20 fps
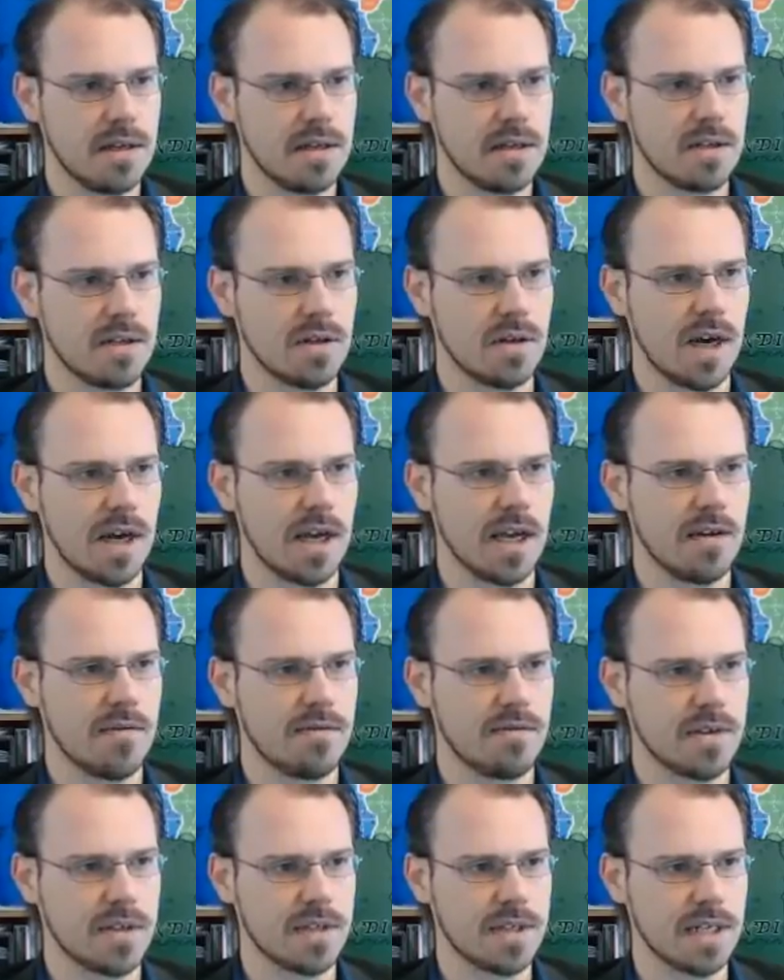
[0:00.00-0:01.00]
So I hit
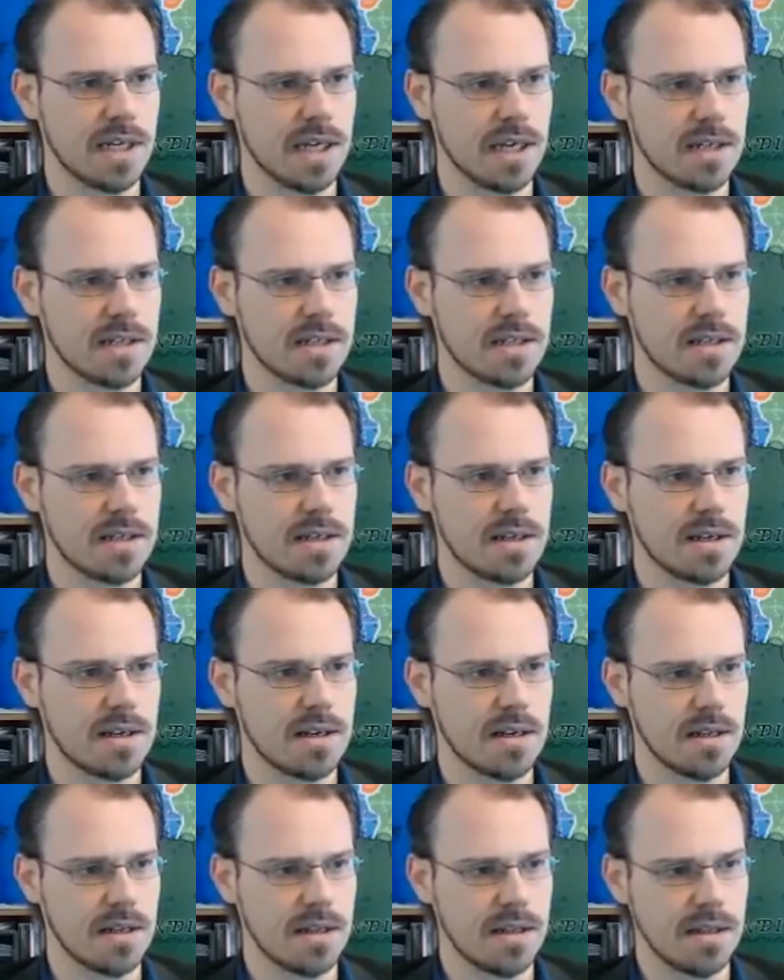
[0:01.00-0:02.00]
for 6,
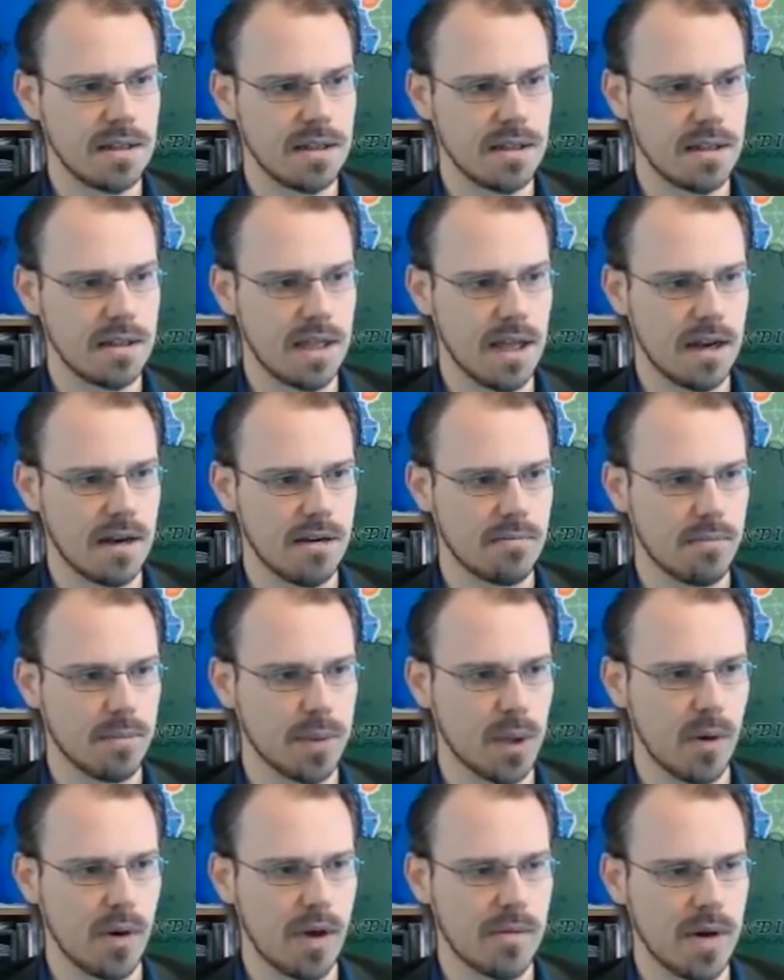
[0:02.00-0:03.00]
then
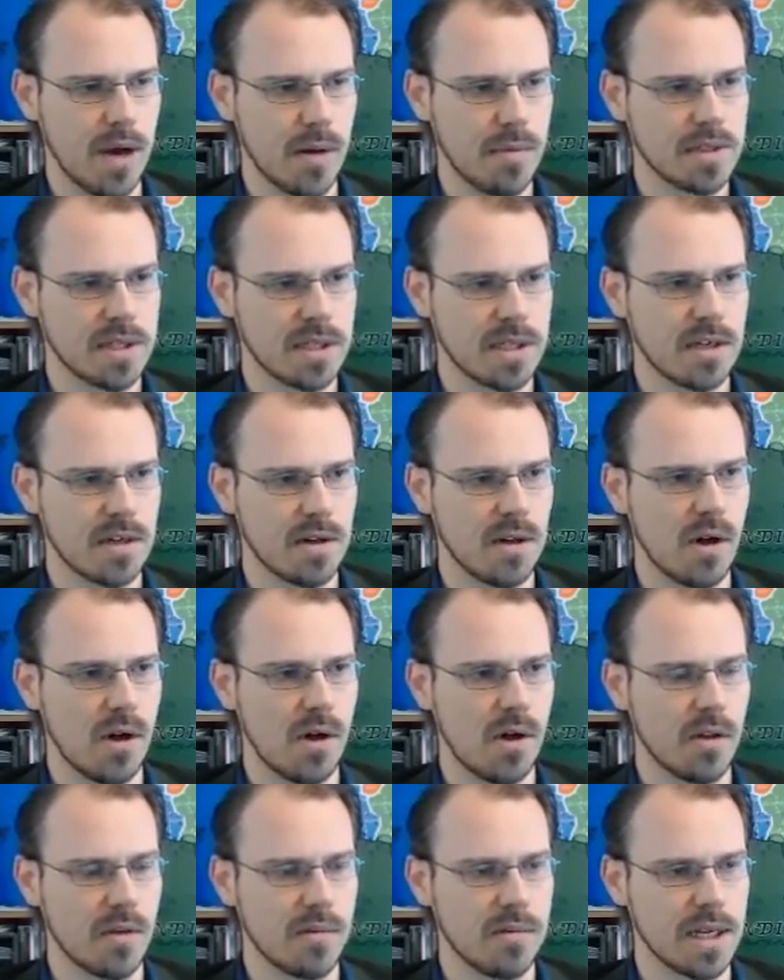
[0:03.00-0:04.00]
blow him up to kill
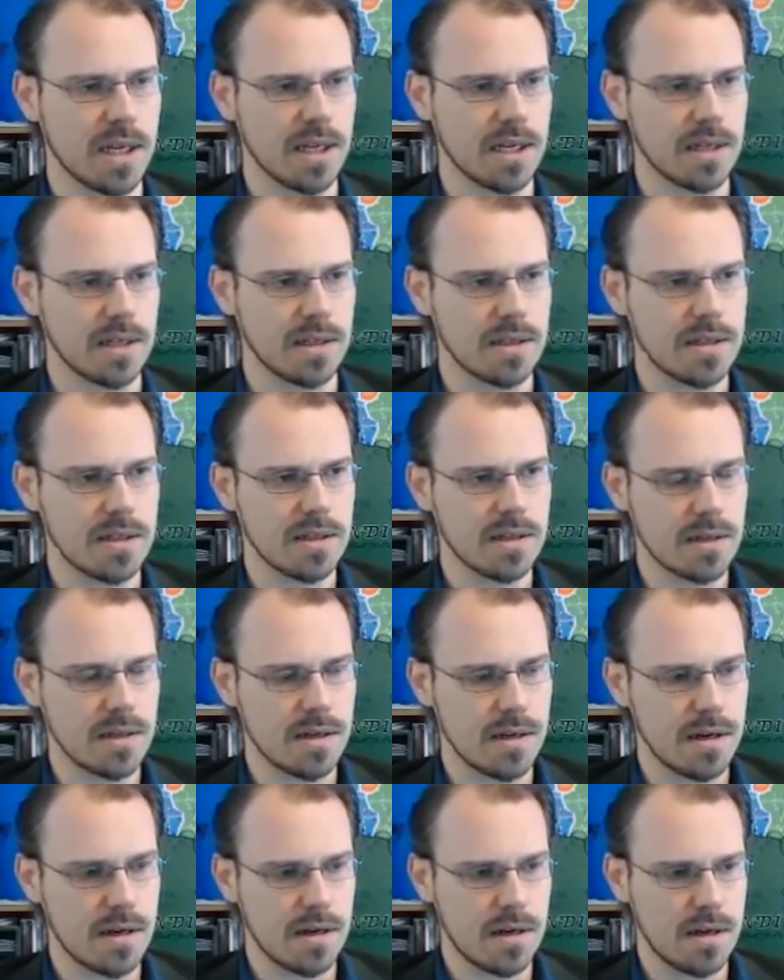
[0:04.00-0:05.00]
all the minions,
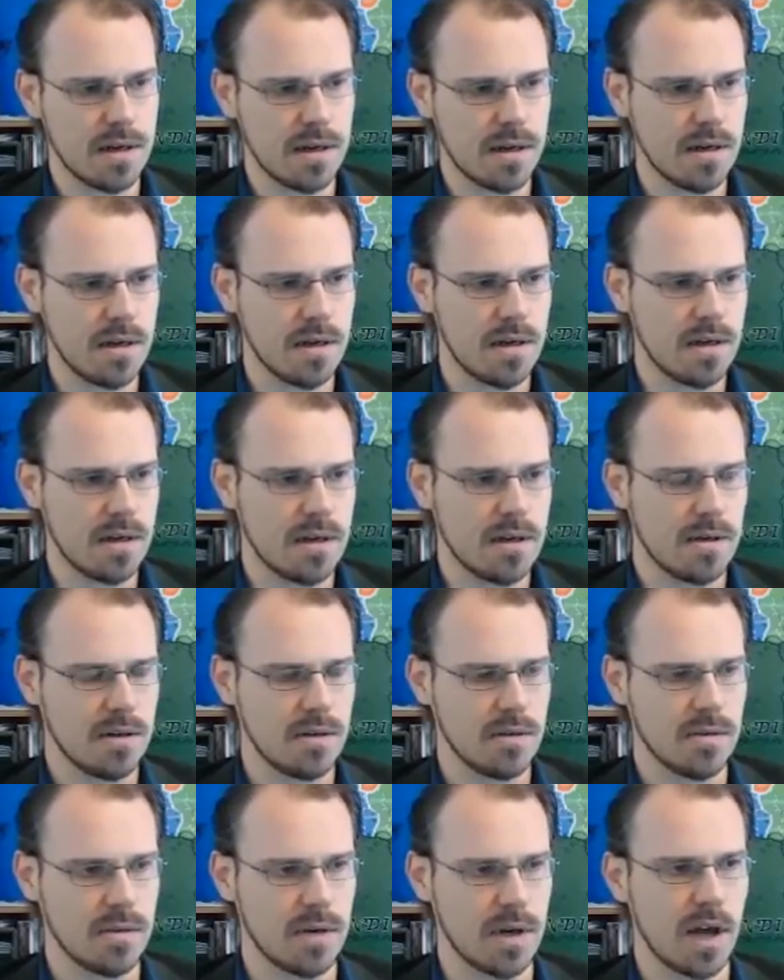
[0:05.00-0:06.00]

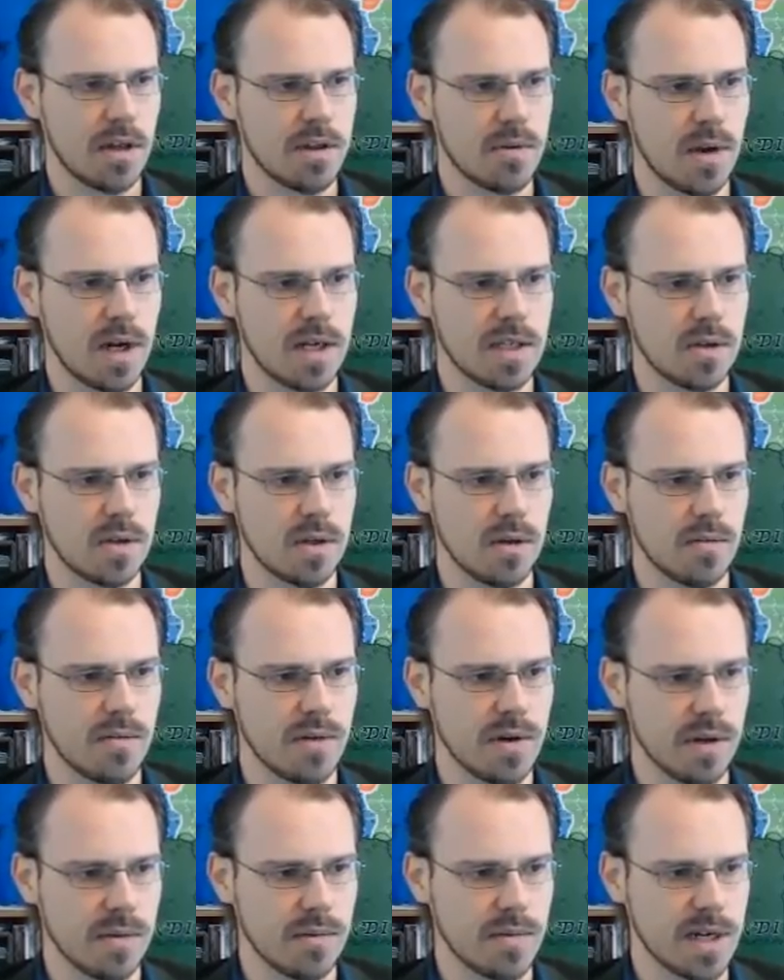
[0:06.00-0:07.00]
who are otherwise looking
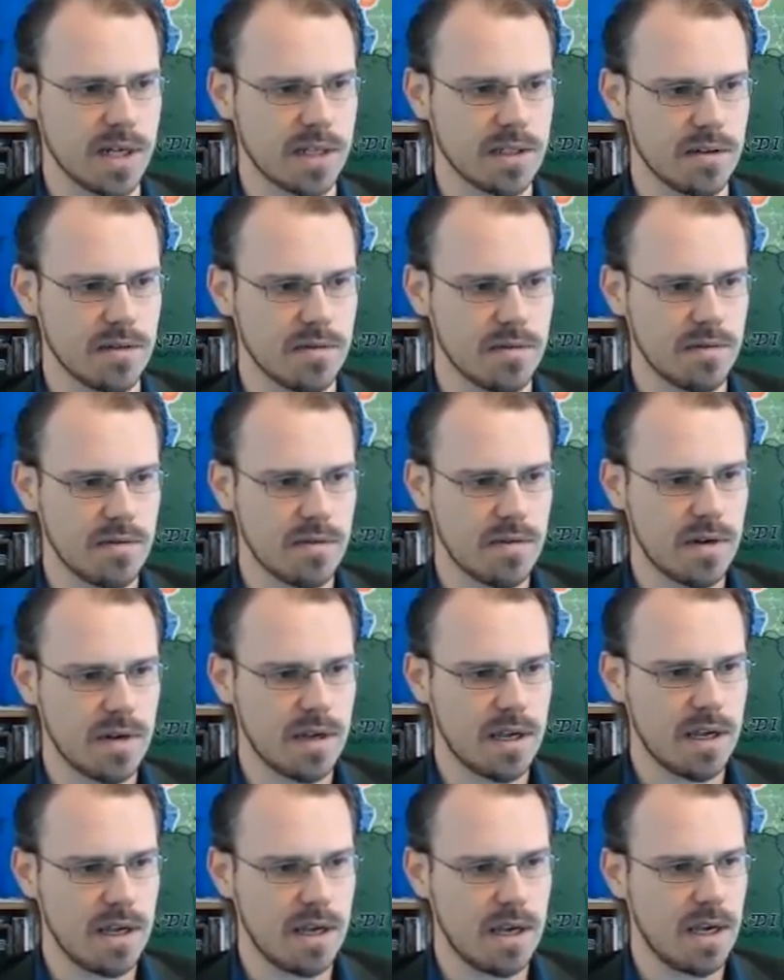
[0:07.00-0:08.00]
pretty impressive.
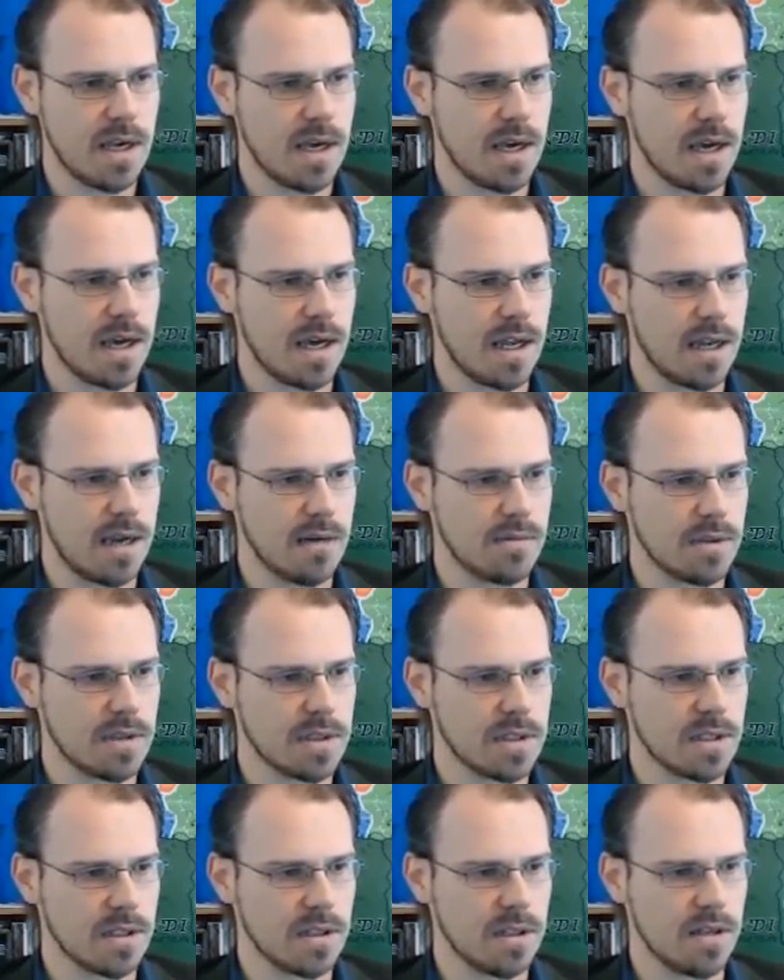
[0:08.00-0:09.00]
And that will
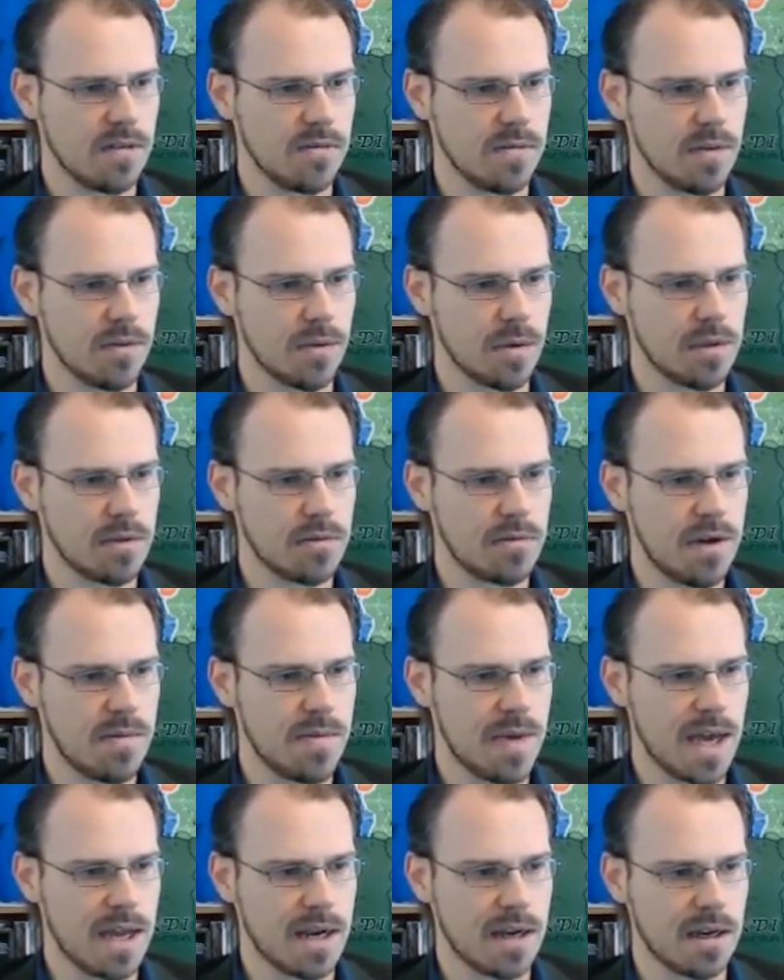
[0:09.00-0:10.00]
still leave me with 3
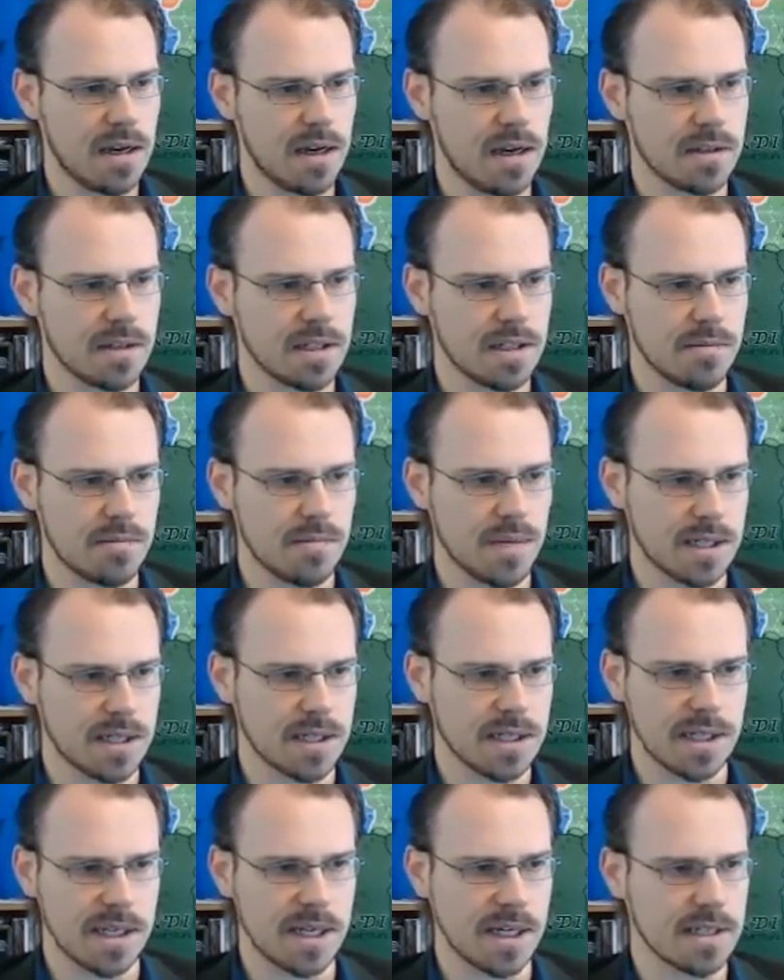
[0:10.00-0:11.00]
mana. I'll just
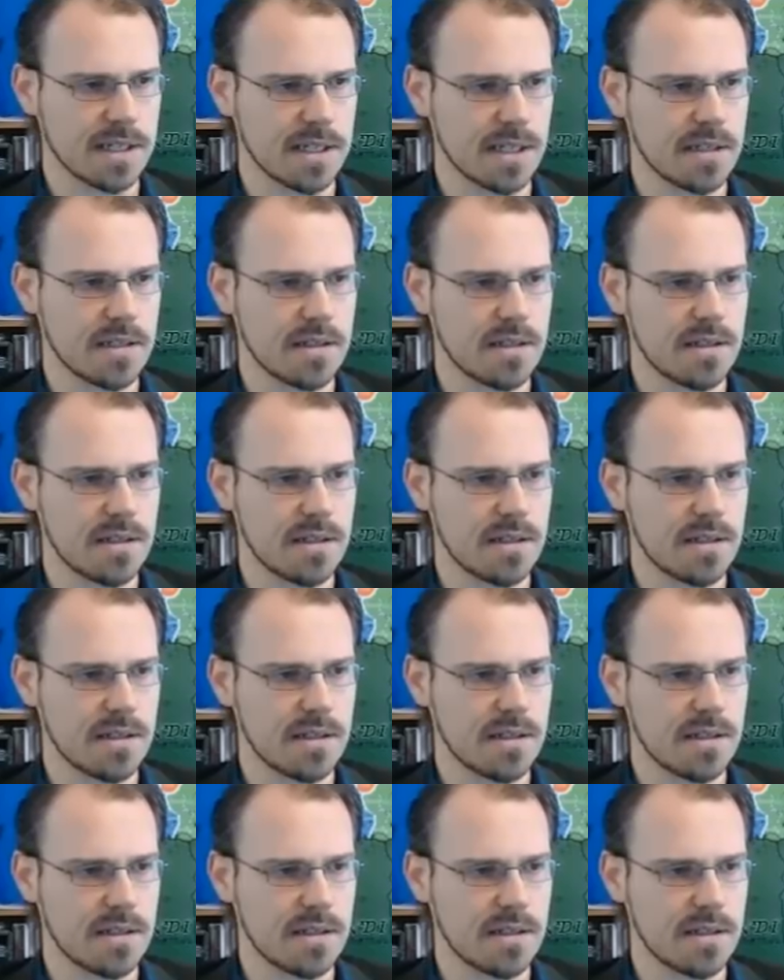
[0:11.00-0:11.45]
basically cast this.